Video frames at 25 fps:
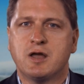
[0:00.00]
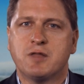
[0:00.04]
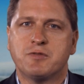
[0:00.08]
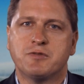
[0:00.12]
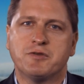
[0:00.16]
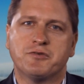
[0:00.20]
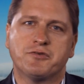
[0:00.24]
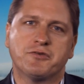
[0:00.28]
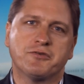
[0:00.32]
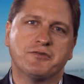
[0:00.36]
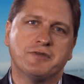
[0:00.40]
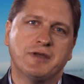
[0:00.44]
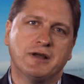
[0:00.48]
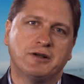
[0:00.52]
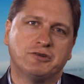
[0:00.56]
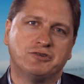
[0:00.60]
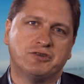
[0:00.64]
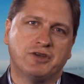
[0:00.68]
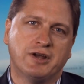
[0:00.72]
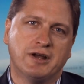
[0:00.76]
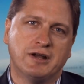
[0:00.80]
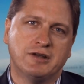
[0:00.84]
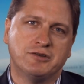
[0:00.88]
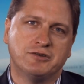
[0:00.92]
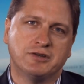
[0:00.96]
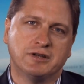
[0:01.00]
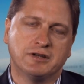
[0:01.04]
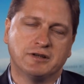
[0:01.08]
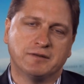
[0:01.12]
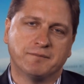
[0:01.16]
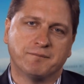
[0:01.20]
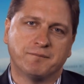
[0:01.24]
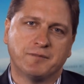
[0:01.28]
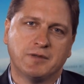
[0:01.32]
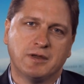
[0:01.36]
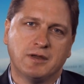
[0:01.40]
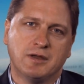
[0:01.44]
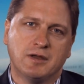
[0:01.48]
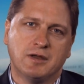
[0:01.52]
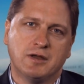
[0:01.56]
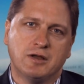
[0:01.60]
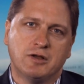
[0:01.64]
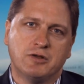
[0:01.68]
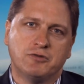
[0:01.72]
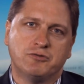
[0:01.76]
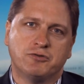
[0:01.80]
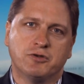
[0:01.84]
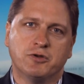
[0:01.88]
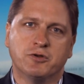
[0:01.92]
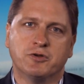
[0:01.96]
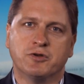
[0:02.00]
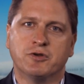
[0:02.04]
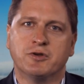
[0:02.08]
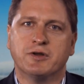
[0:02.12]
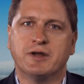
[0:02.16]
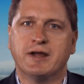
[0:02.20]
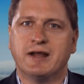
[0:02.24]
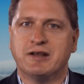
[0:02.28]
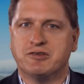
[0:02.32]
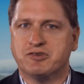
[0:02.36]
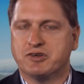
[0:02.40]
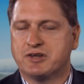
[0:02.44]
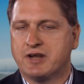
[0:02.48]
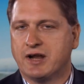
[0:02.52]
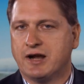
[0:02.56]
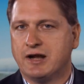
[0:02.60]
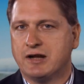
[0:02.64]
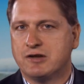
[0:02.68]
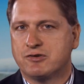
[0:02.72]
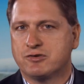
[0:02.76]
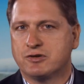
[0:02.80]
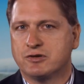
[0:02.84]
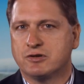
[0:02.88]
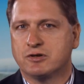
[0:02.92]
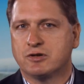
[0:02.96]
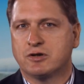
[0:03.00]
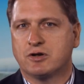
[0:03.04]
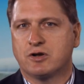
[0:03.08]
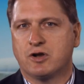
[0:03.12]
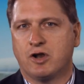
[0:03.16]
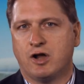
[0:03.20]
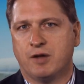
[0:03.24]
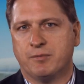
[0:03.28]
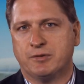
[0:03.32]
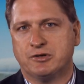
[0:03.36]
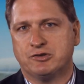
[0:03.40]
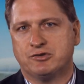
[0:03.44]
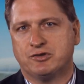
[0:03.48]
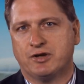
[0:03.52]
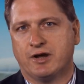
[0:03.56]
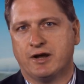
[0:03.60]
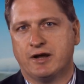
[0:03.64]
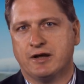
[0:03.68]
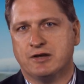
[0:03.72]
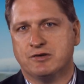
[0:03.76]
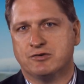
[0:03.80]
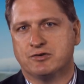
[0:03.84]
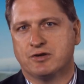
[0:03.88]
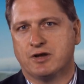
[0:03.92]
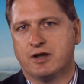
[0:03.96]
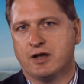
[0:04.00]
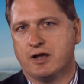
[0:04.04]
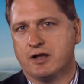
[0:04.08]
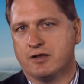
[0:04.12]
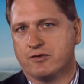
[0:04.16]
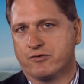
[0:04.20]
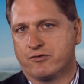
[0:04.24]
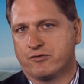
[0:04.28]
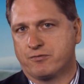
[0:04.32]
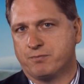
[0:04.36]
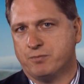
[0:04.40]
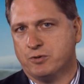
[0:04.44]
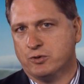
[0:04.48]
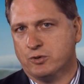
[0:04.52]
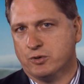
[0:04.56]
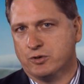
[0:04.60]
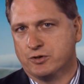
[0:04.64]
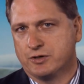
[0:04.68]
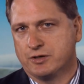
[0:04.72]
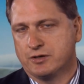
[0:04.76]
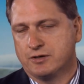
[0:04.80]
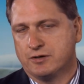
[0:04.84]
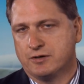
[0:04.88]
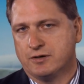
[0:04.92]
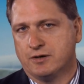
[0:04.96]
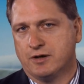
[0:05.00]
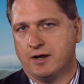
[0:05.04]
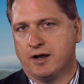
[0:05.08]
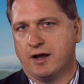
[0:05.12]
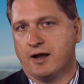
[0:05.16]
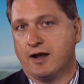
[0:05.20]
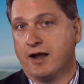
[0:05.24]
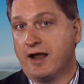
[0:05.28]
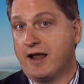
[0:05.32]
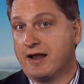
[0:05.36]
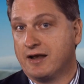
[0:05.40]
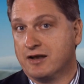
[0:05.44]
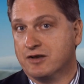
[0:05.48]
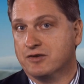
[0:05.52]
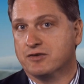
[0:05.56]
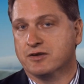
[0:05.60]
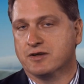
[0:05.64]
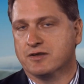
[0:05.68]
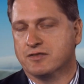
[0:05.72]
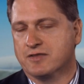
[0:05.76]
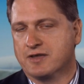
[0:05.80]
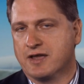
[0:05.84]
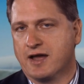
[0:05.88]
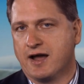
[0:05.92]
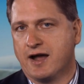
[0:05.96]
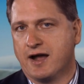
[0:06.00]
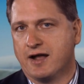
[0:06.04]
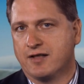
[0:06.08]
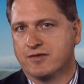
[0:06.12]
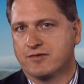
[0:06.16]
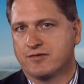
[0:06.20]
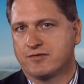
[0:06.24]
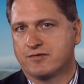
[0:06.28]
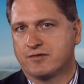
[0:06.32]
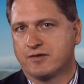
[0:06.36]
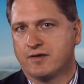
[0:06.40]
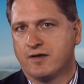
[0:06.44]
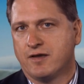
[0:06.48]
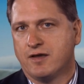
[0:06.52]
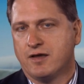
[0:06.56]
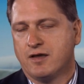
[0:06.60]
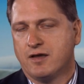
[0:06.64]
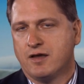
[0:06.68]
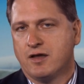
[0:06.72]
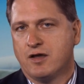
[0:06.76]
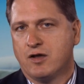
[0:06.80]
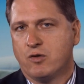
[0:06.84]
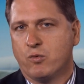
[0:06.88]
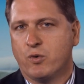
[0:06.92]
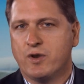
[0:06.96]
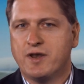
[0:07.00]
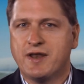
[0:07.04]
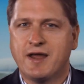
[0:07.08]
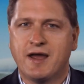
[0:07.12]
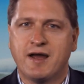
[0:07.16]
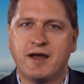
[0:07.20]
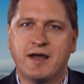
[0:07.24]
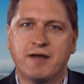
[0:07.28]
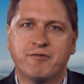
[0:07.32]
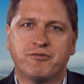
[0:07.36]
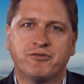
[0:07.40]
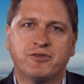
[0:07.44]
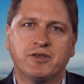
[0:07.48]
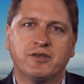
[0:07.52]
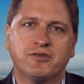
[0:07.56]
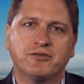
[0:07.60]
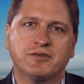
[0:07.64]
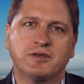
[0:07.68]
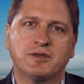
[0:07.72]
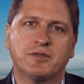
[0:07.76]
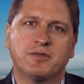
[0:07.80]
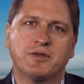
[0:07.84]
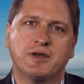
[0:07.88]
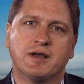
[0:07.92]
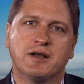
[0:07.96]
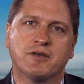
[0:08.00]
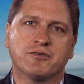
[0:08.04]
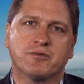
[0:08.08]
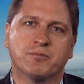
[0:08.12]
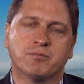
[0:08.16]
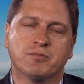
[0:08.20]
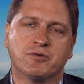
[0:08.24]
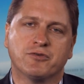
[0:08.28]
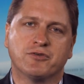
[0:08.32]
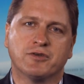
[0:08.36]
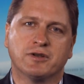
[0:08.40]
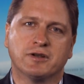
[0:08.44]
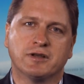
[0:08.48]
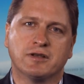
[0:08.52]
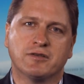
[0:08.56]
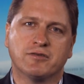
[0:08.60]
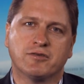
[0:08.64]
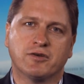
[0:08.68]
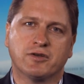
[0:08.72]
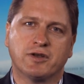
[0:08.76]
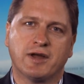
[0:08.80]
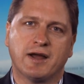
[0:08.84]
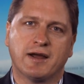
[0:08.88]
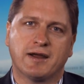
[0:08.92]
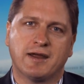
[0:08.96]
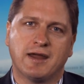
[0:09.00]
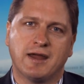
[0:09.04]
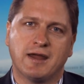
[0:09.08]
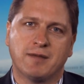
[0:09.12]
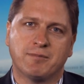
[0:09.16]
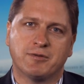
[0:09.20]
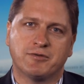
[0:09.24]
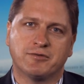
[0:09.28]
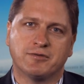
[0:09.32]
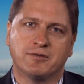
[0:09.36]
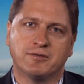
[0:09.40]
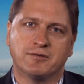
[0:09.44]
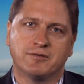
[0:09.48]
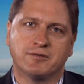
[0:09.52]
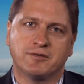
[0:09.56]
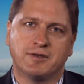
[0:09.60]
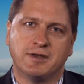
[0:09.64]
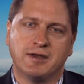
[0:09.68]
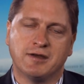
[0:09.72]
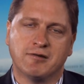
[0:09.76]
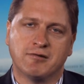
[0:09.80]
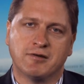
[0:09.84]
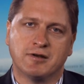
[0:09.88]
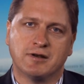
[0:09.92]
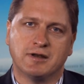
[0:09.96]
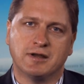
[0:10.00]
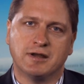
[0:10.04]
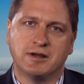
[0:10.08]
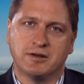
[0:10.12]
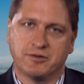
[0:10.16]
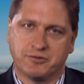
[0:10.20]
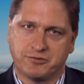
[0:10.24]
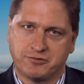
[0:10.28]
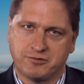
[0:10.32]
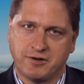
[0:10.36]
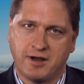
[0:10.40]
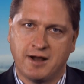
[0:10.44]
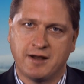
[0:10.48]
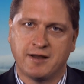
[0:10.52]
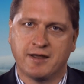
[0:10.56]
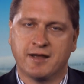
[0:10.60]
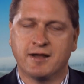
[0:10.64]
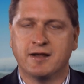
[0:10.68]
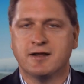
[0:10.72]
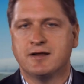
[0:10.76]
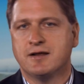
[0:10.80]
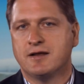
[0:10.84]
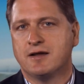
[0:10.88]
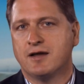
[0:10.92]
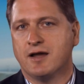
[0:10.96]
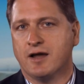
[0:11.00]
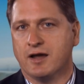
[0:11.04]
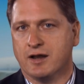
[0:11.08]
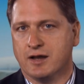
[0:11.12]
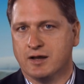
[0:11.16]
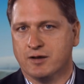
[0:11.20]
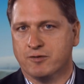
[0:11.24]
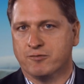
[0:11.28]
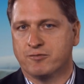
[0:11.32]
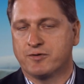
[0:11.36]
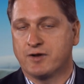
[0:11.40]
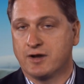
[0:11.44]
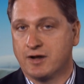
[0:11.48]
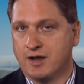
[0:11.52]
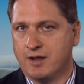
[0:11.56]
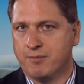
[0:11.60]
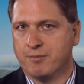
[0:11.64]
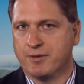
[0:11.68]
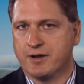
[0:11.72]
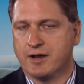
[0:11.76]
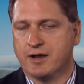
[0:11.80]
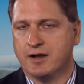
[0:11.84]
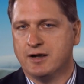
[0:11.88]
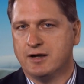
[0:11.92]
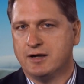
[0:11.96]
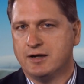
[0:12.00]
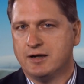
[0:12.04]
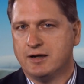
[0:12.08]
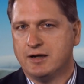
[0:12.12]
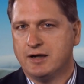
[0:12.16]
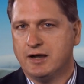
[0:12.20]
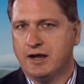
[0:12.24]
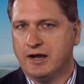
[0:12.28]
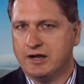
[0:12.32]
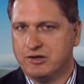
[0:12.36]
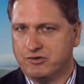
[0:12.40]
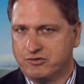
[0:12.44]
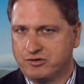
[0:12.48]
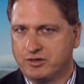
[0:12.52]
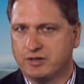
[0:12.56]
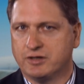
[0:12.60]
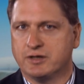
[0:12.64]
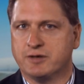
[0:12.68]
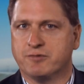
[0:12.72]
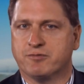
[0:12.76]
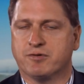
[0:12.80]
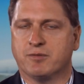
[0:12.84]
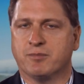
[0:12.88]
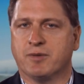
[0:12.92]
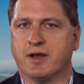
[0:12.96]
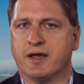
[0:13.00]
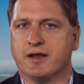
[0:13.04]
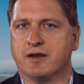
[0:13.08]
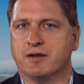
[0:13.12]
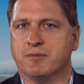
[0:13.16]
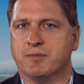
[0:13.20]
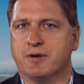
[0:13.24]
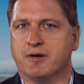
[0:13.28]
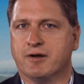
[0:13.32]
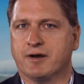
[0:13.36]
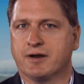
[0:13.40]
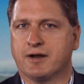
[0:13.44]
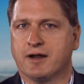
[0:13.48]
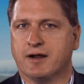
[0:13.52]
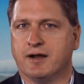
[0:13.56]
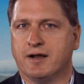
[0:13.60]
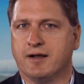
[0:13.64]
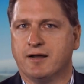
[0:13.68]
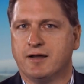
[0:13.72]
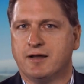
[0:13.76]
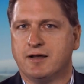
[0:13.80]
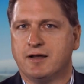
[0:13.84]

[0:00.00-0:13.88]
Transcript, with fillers: This is now changing due to education, climate change, and sport, uh, and indeed the arts. We now have 16,000 Brazilians on our campuses here in, in Australia at Hev, Colombia, and Chile from Latin America.